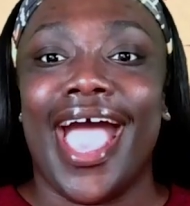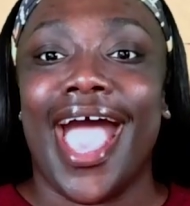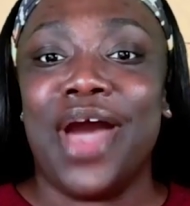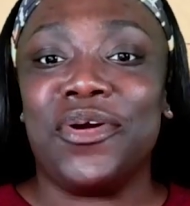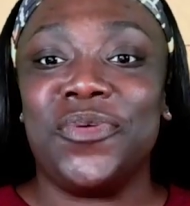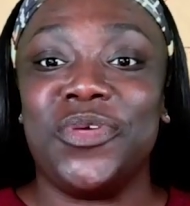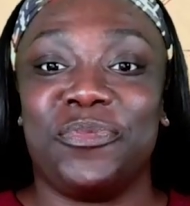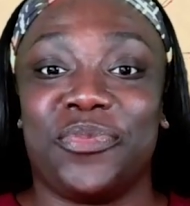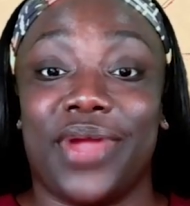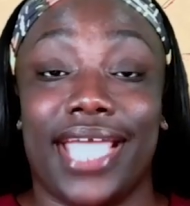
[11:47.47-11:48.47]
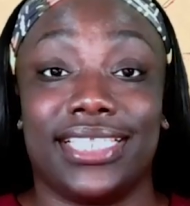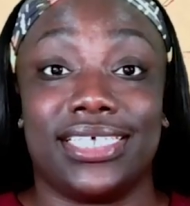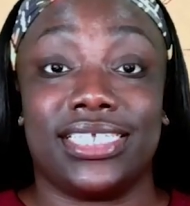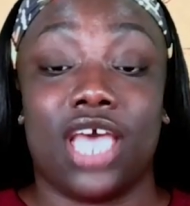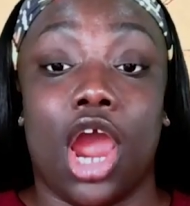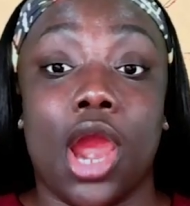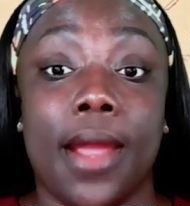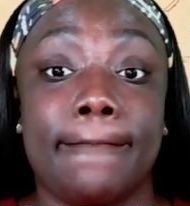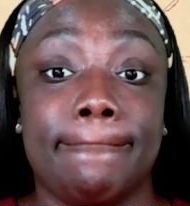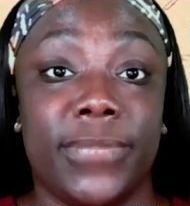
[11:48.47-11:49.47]
How can we practice
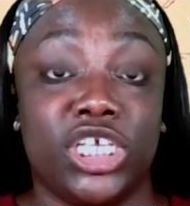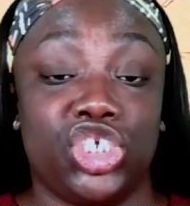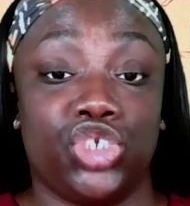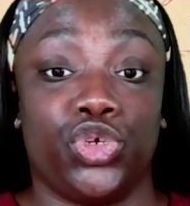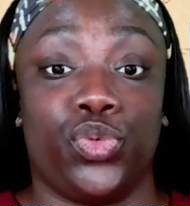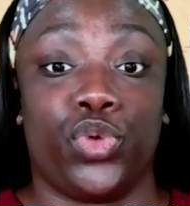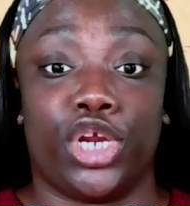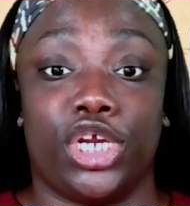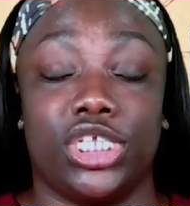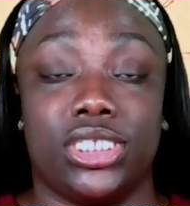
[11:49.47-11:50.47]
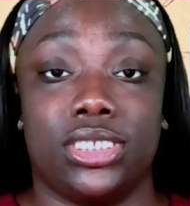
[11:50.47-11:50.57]
our mystery words?